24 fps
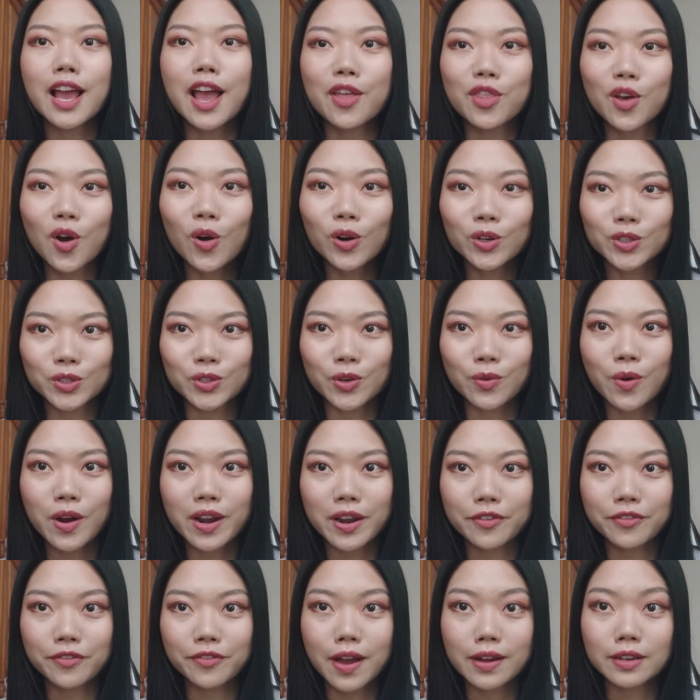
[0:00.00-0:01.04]
And also,
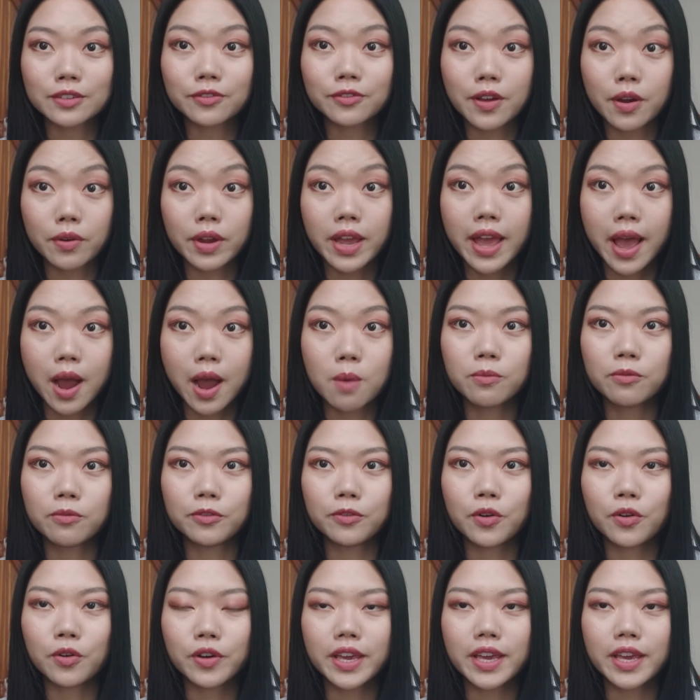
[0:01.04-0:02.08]
what I found very
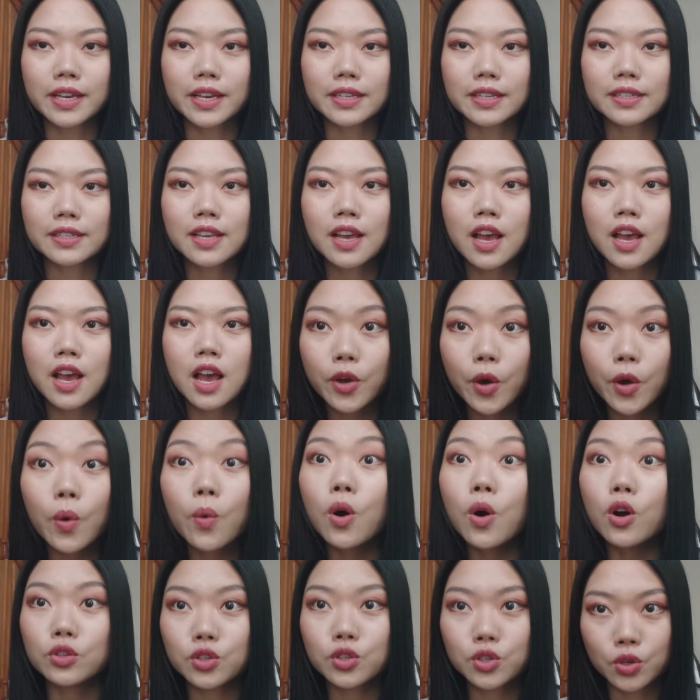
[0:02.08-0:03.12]
helpful is
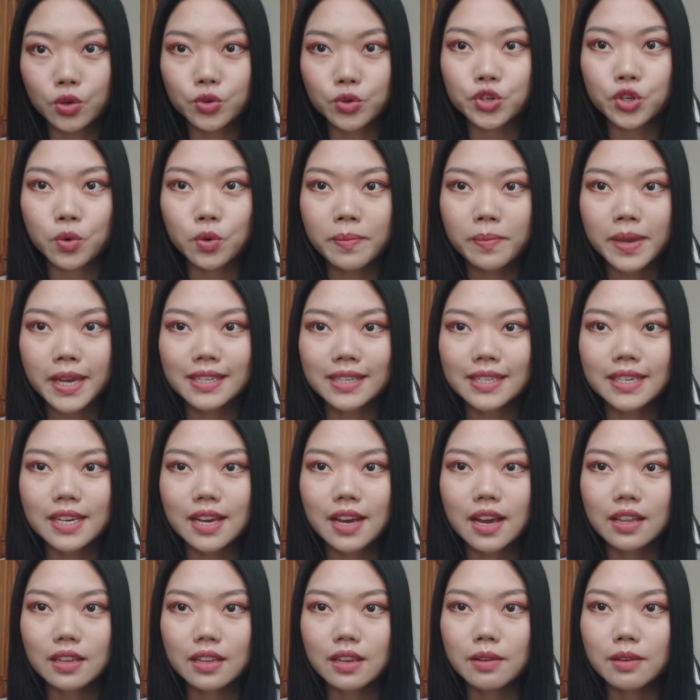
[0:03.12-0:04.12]
go on social media,